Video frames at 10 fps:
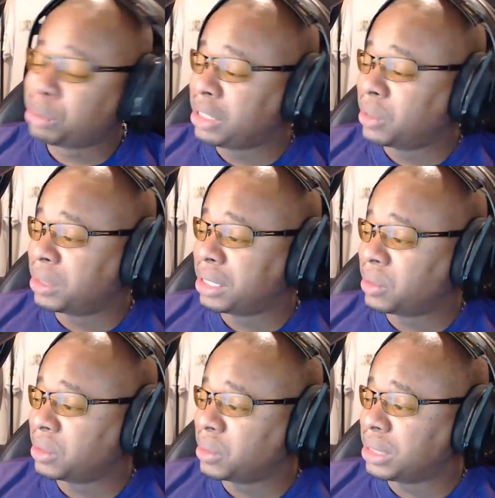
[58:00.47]
going in
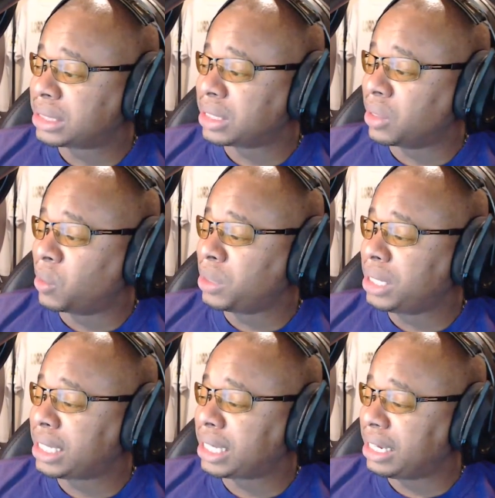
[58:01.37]
on you. He said
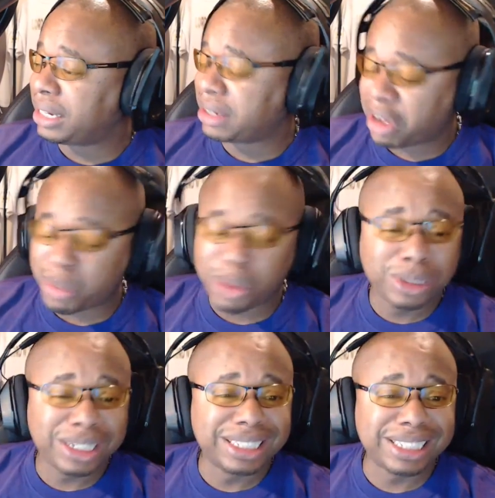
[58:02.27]
only King could come up
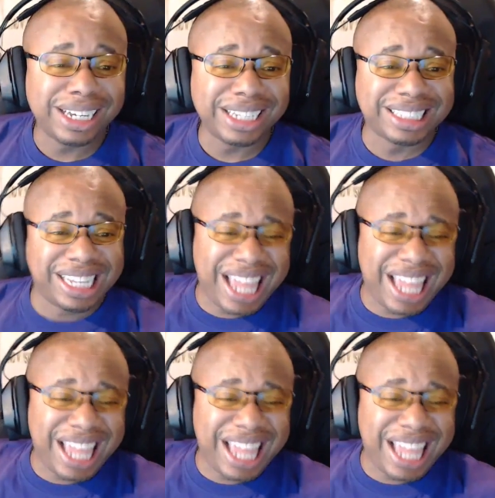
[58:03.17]
with this nonsense.